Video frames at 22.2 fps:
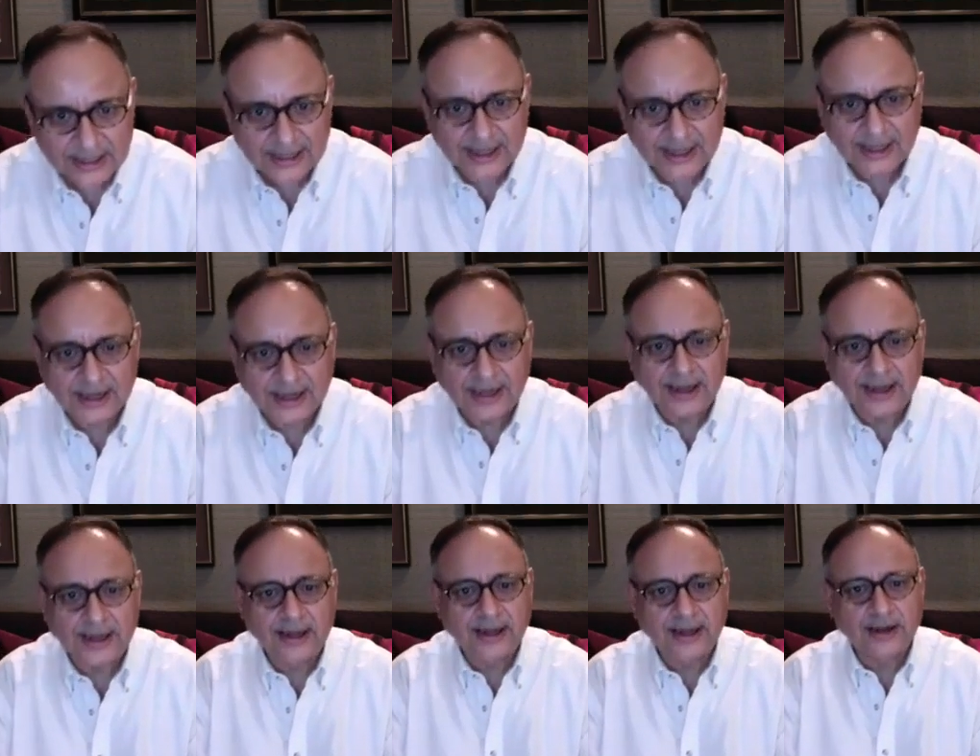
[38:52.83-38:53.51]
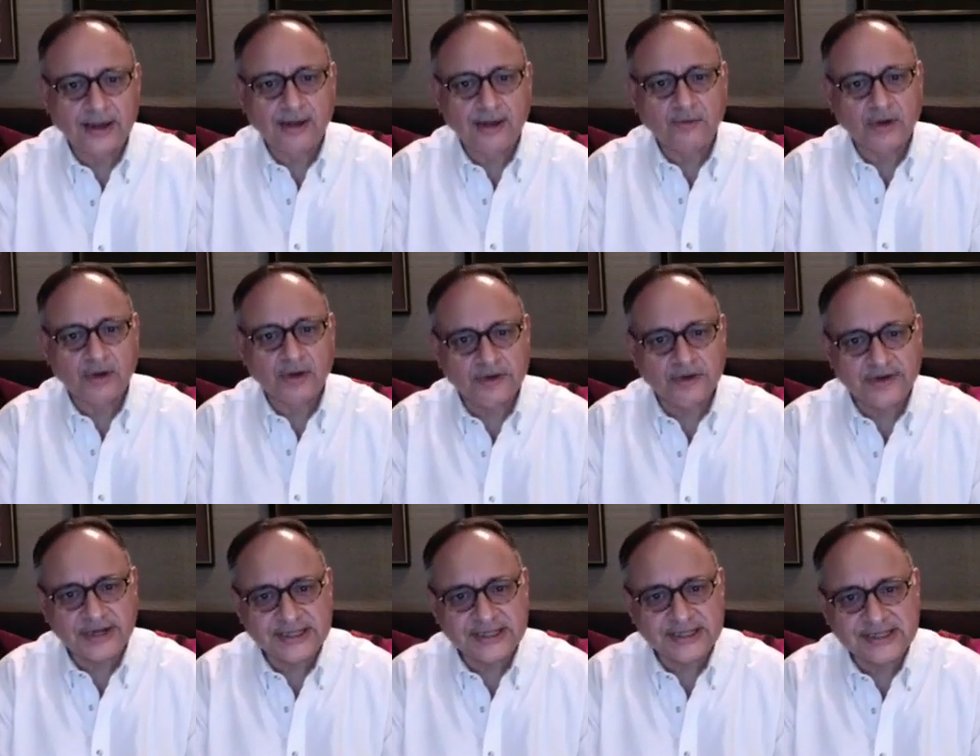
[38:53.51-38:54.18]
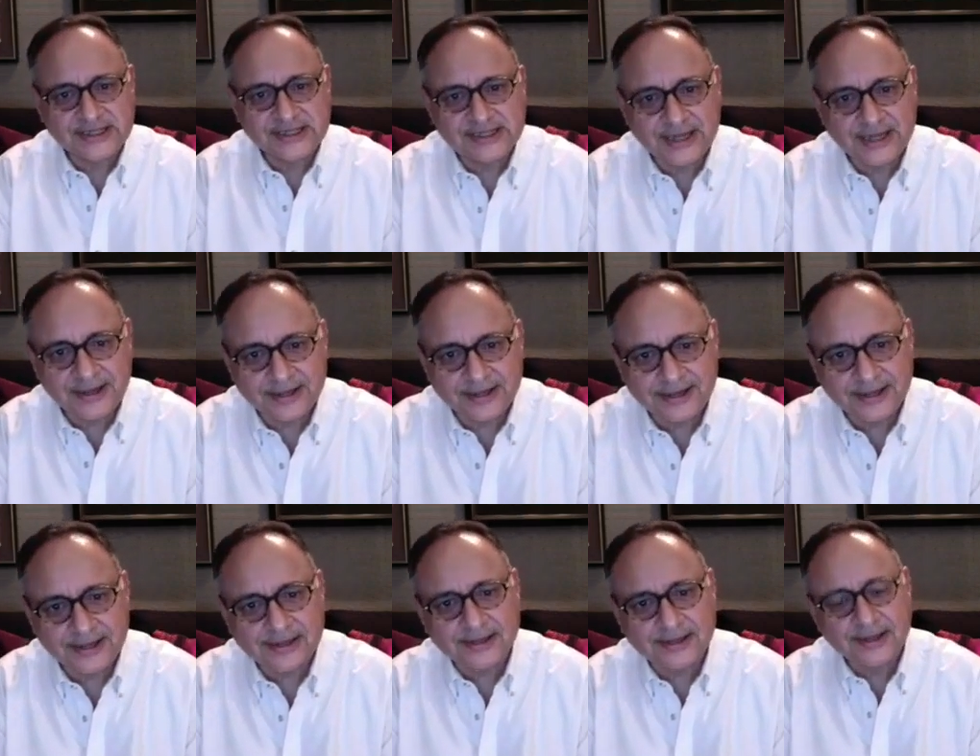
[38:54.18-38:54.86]
One of the reasons they did
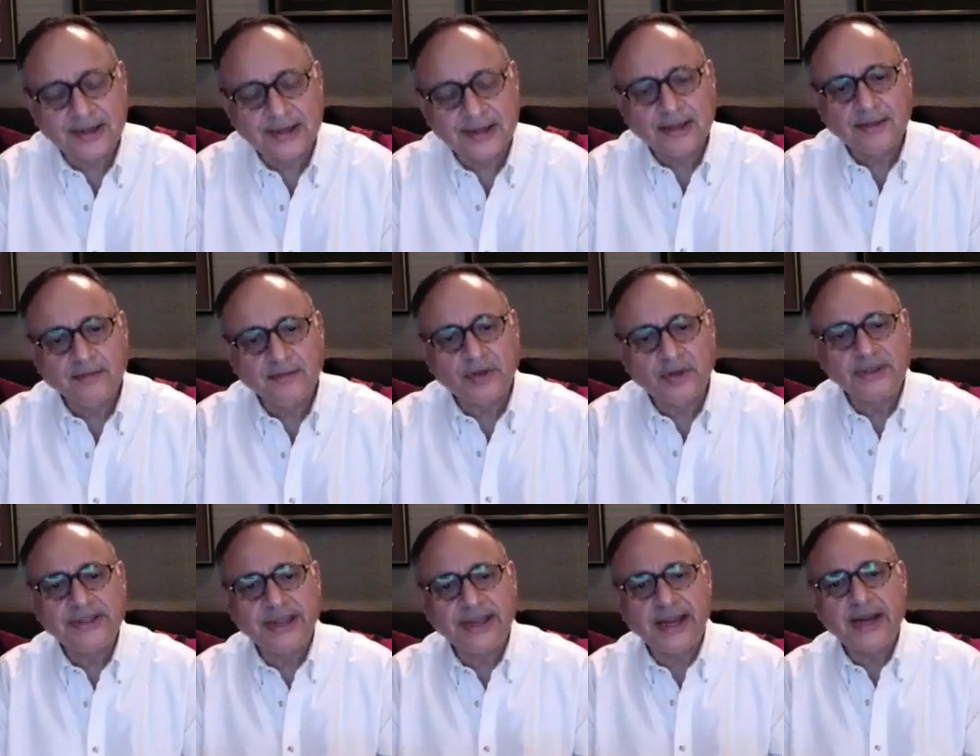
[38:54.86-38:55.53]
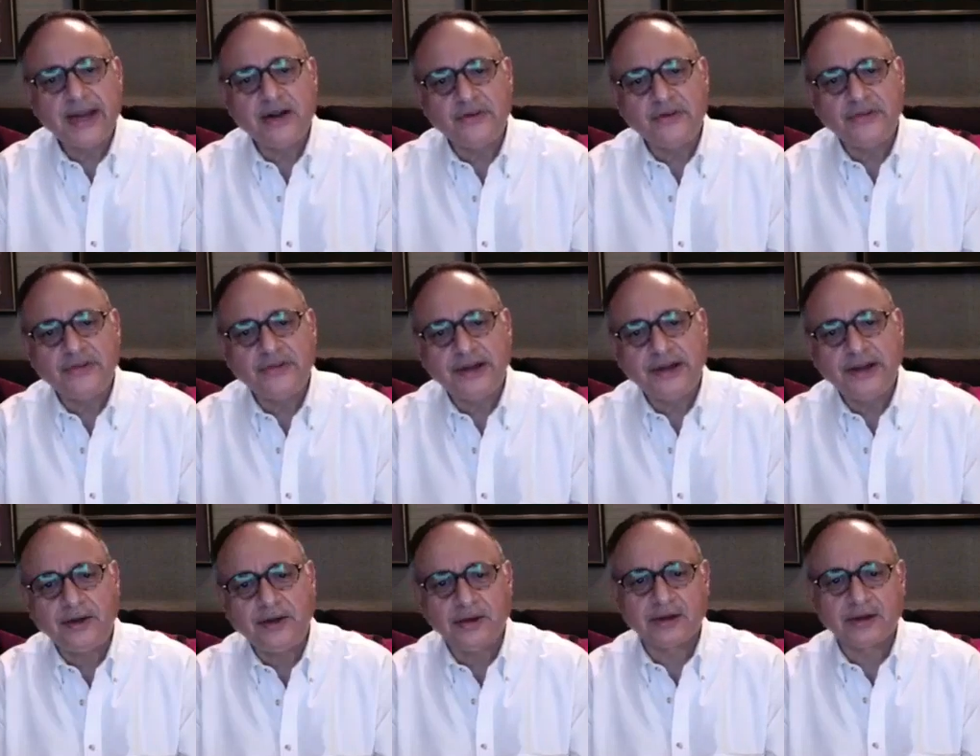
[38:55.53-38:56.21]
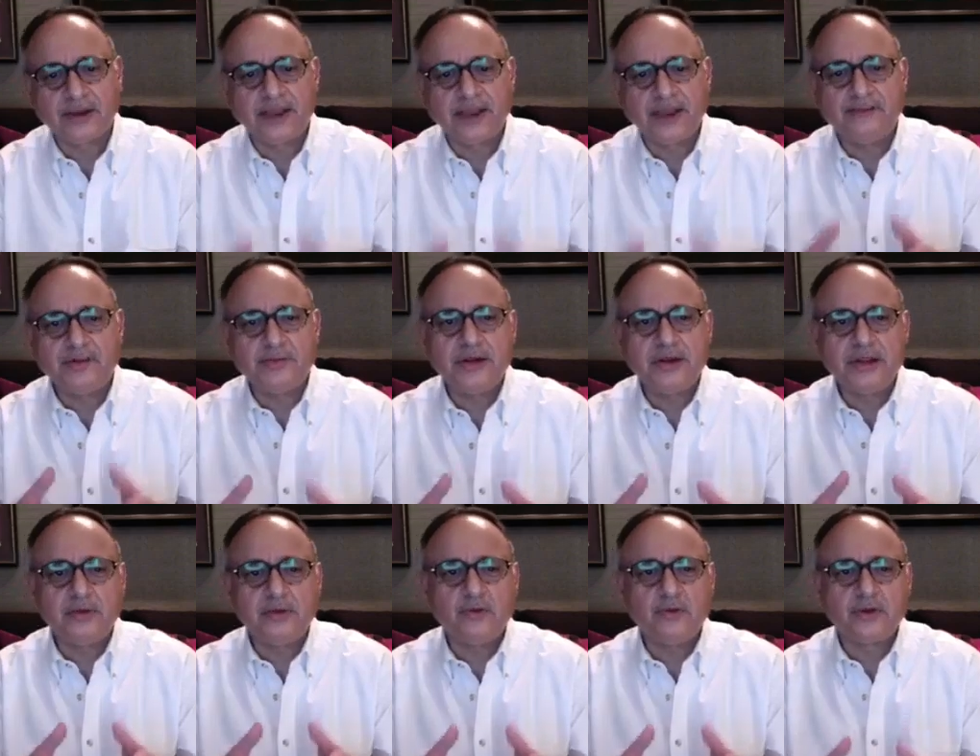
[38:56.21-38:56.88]
it, because at the end of the day, look,
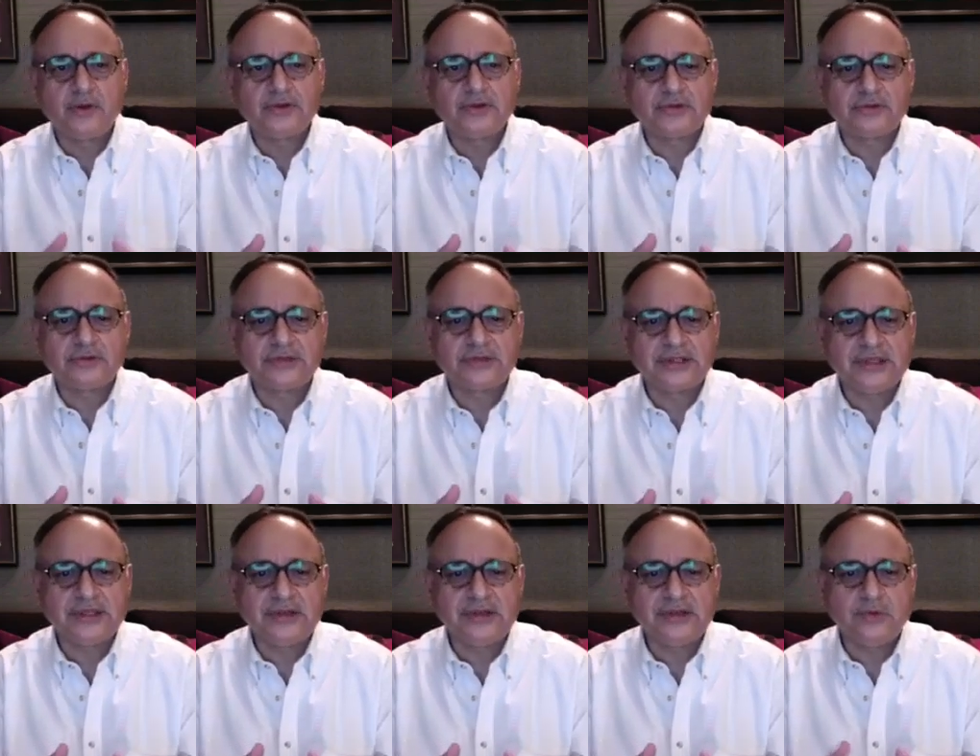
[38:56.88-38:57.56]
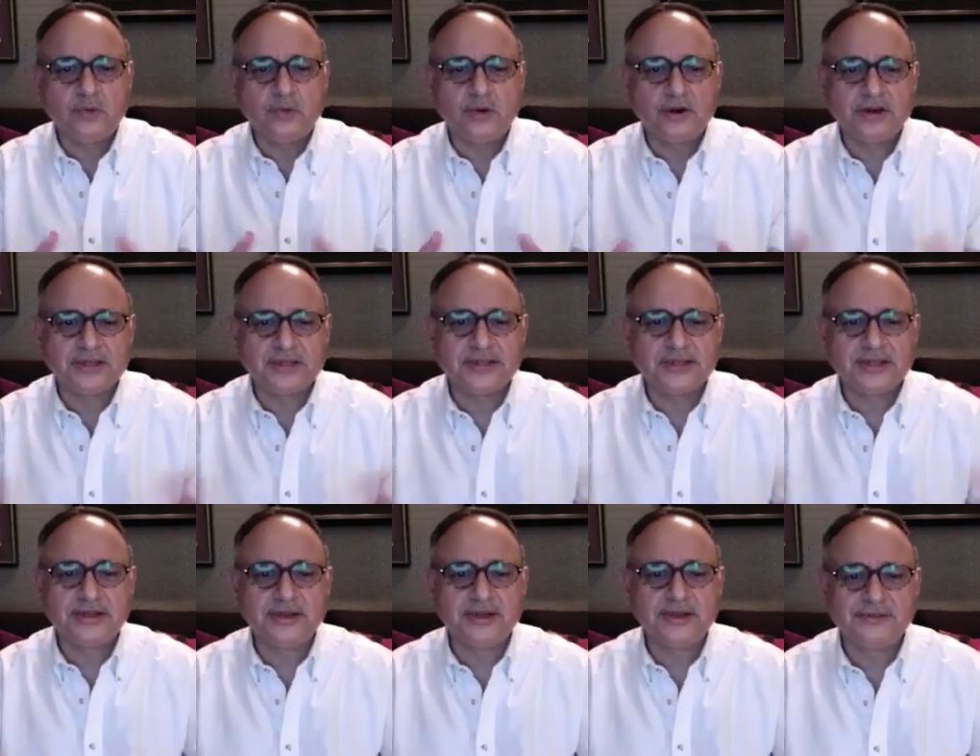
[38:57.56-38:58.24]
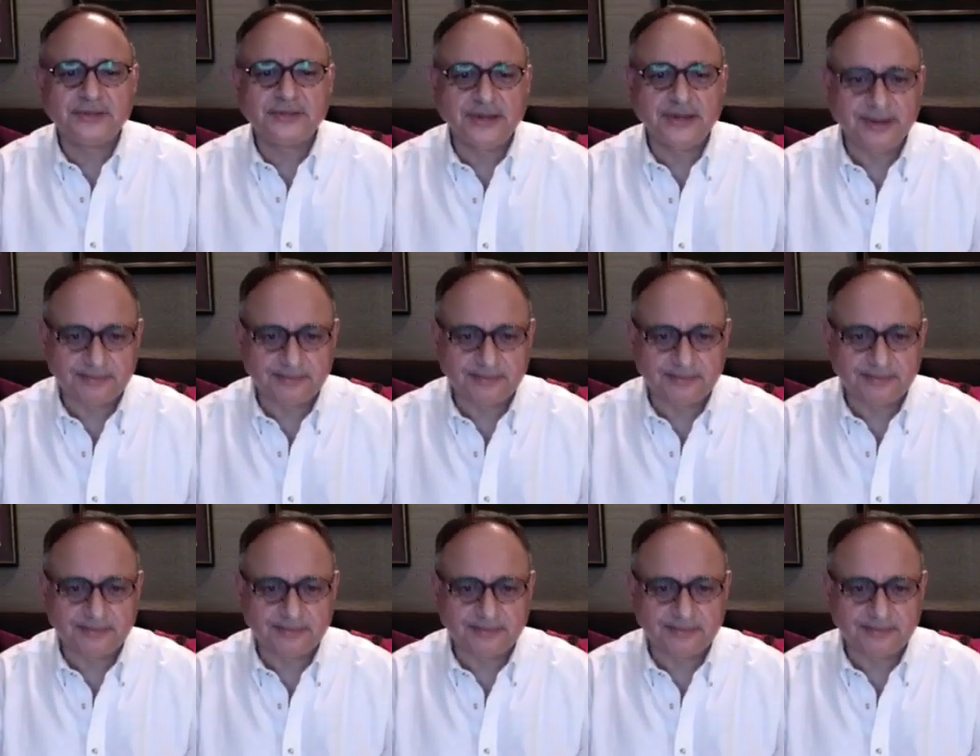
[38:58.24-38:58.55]
everybody wants to see what is in it for them.